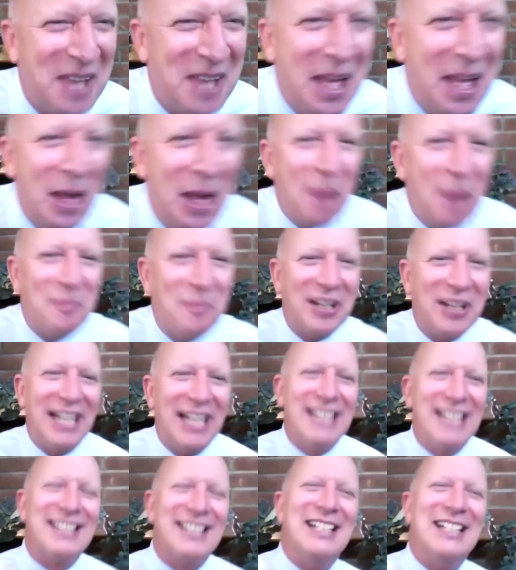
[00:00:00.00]
But as
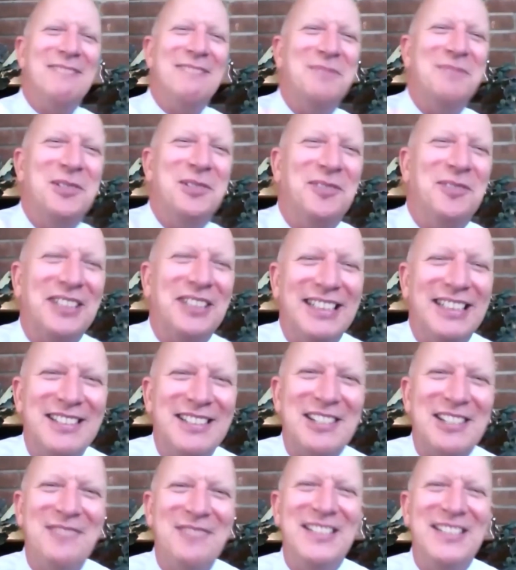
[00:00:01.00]
I'm moving into
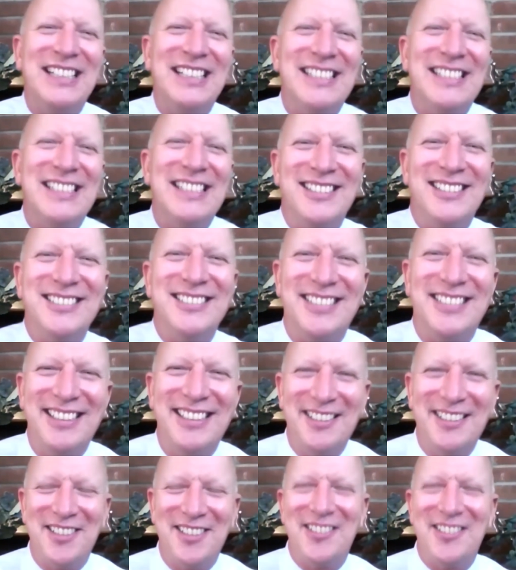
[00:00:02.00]
my adult
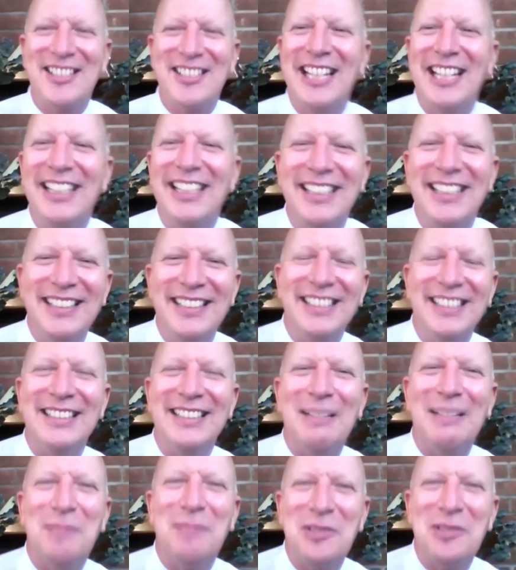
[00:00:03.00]
years, taking the
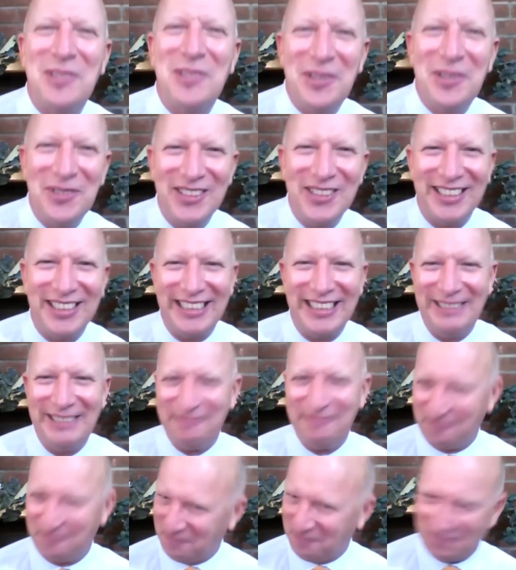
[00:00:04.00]
opportunity
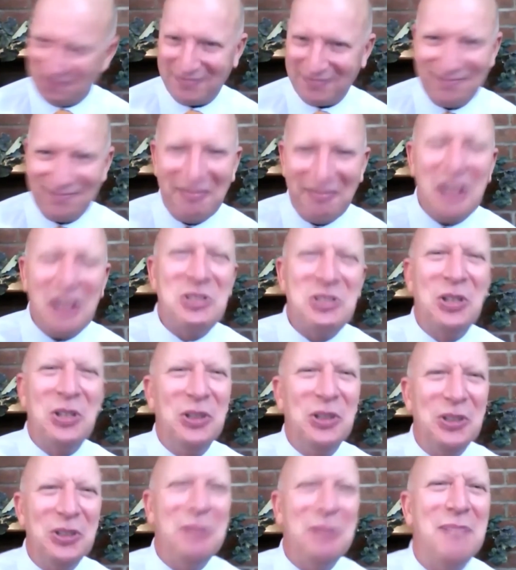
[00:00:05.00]
to
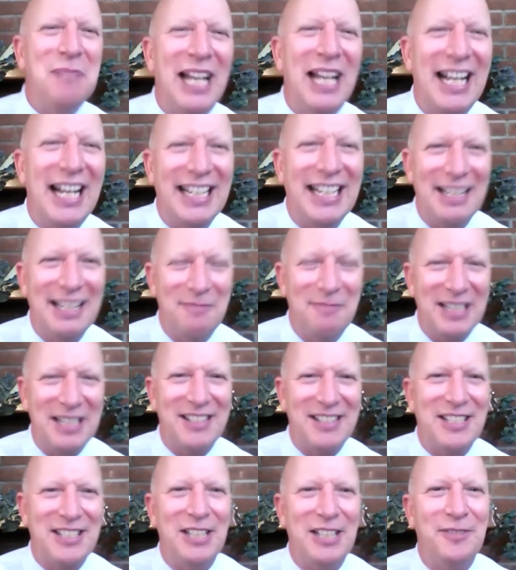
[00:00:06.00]
look back at
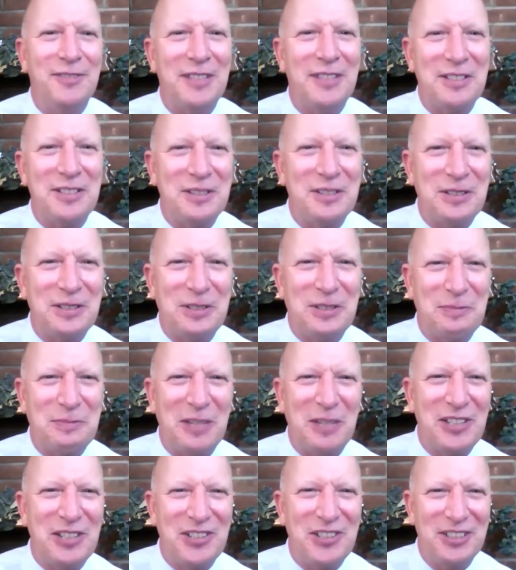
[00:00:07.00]
myself as an
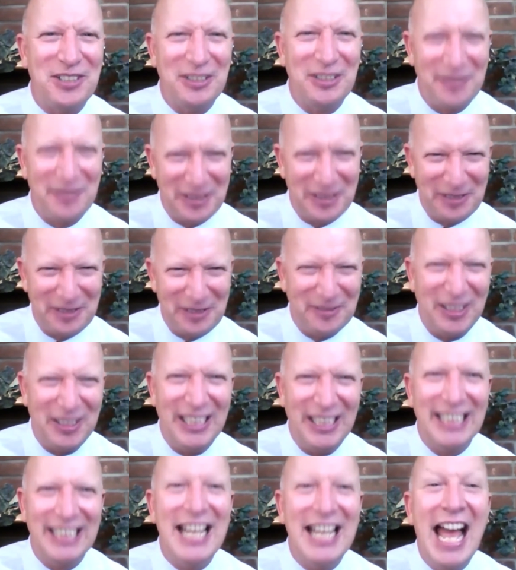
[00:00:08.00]
expression of the divine
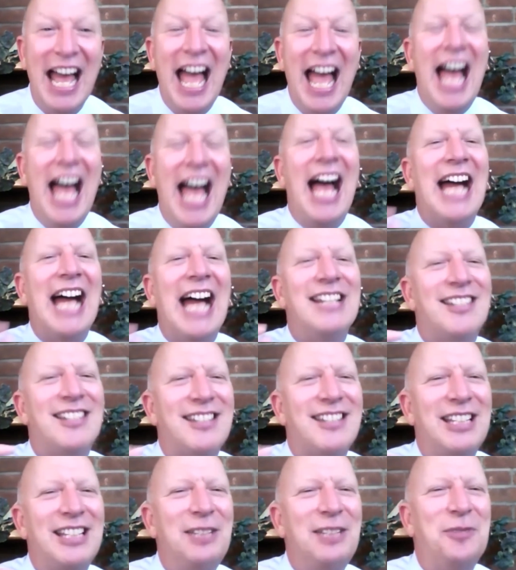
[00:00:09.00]
and
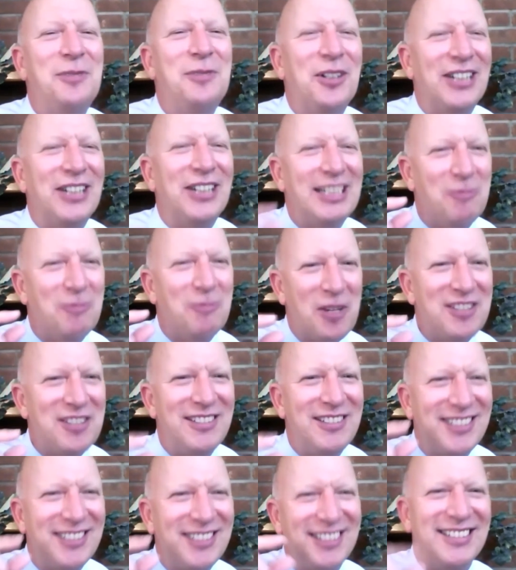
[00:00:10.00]
see where I wasn't
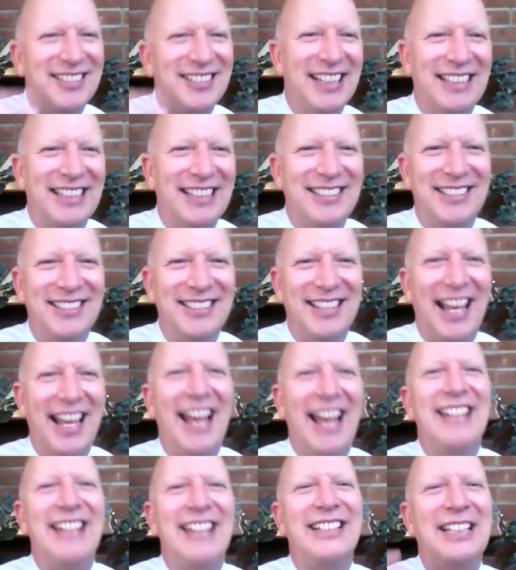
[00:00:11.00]
connected
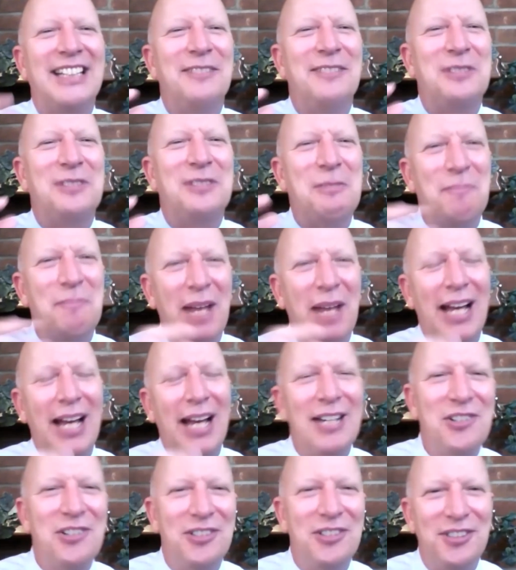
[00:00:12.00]
and give
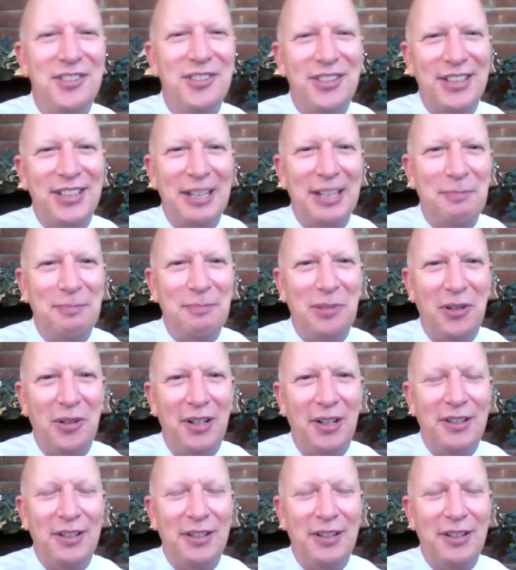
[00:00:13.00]
compassion to that part.